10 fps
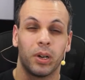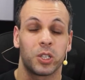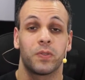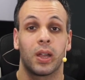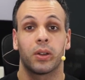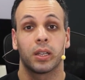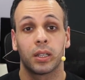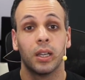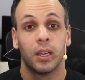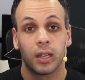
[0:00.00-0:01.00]
bus
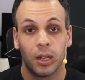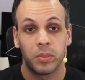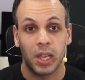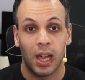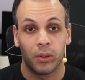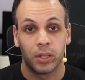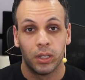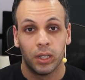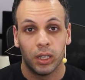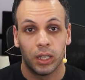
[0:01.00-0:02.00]
variant comes out
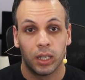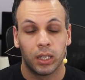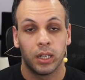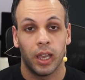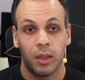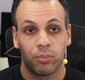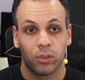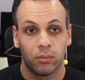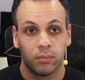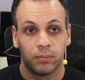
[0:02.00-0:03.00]
in
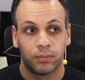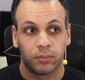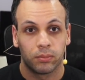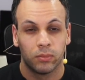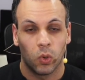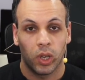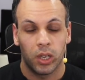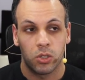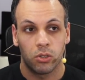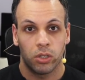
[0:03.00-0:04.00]
April,
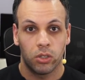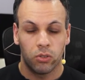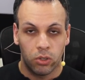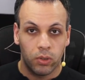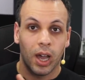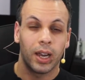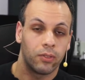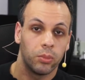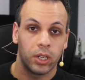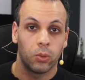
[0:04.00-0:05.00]
okay, so you got
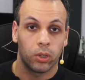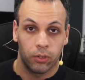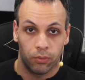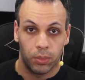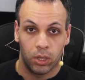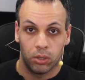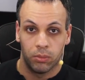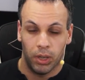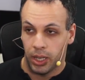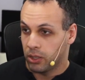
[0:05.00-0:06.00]
everybody working from
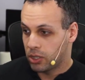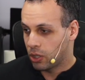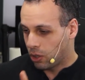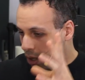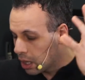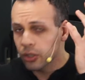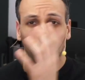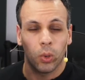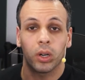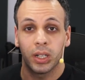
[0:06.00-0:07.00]
home and you did all the
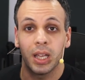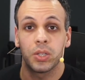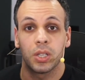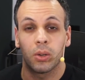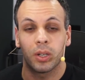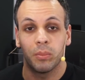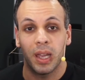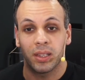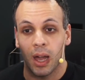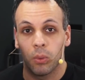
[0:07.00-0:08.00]
work necessary to
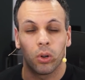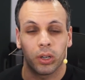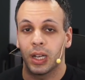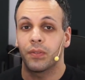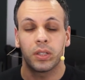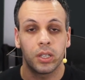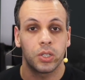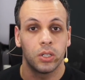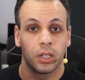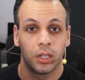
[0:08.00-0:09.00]
make that work and everything's
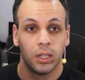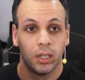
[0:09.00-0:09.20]
good.